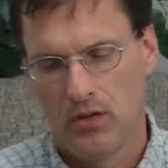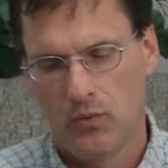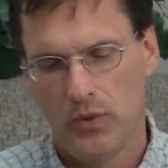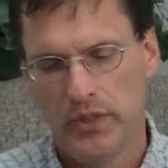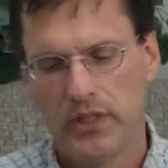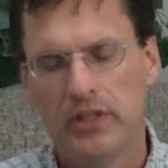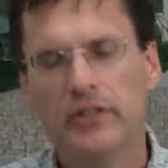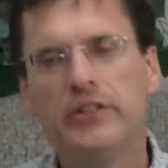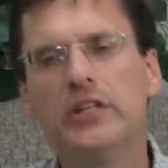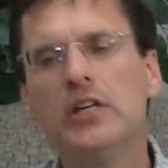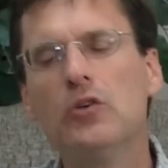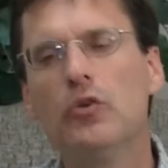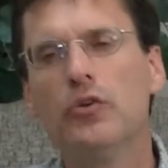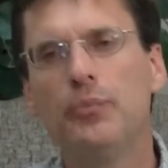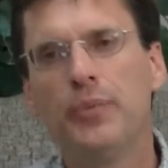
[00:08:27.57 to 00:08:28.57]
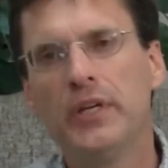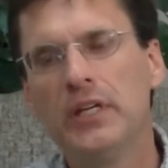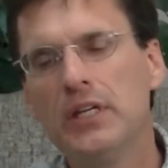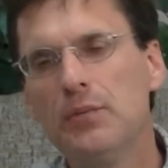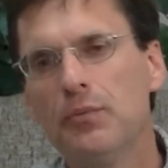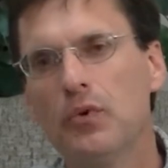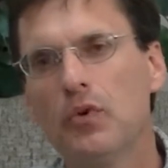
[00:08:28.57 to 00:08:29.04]
We can deal with
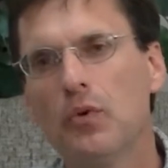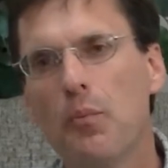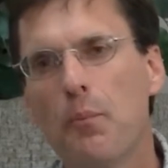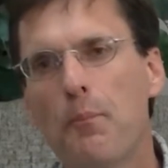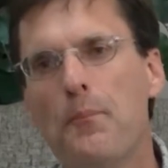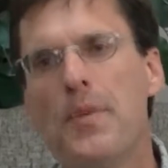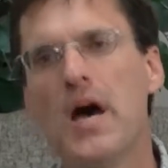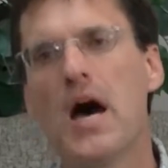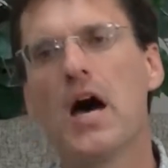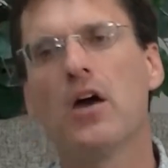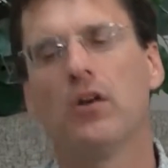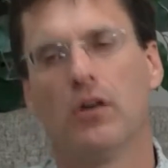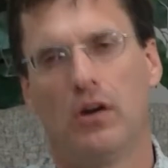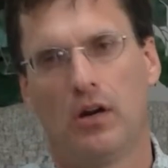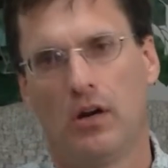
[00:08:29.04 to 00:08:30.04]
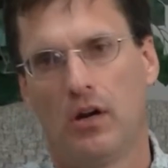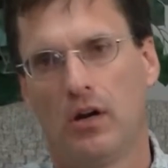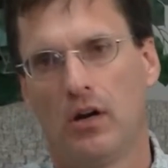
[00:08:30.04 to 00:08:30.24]
people better